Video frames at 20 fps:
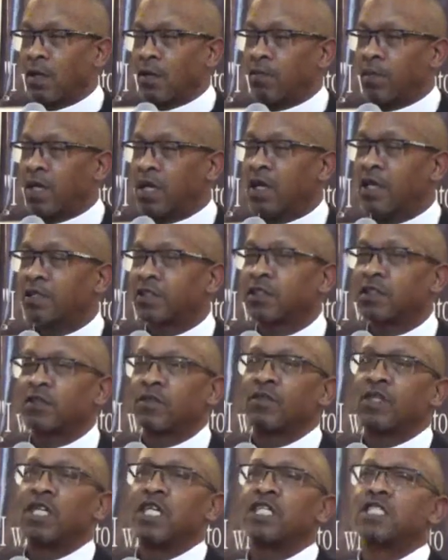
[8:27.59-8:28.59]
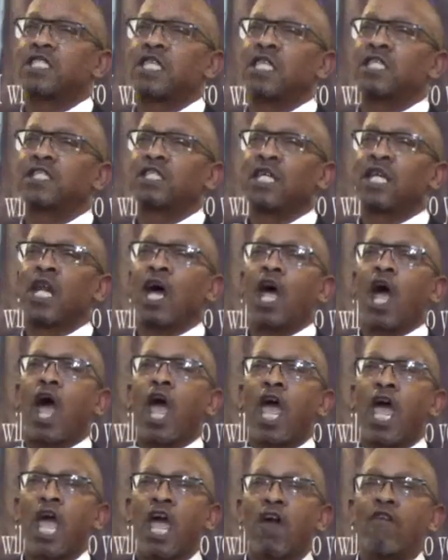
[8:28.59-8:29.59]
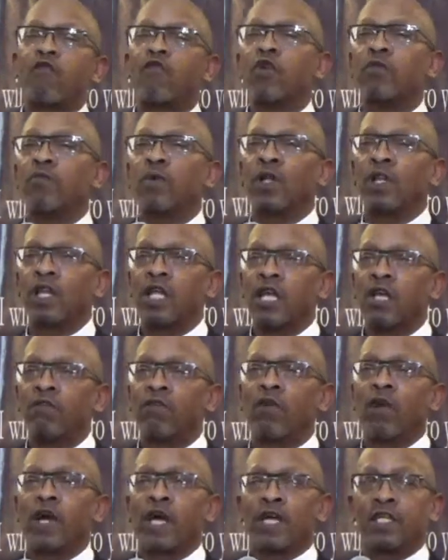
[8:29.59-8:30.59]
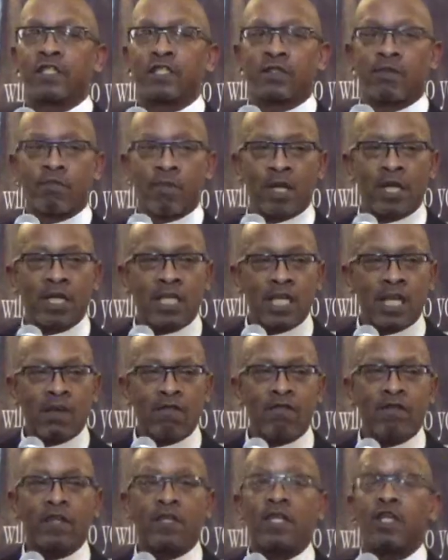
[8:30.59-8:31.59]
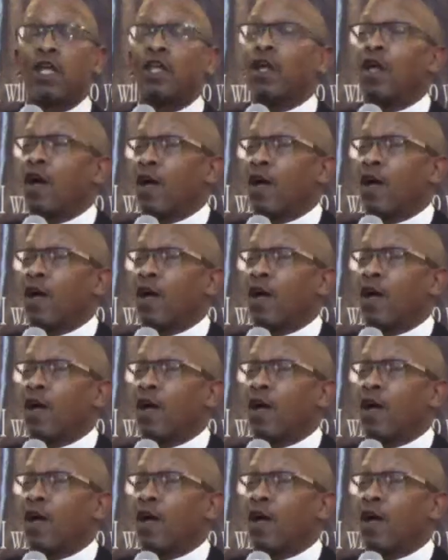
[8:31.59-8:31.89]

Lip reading: Because he says that every believer has been given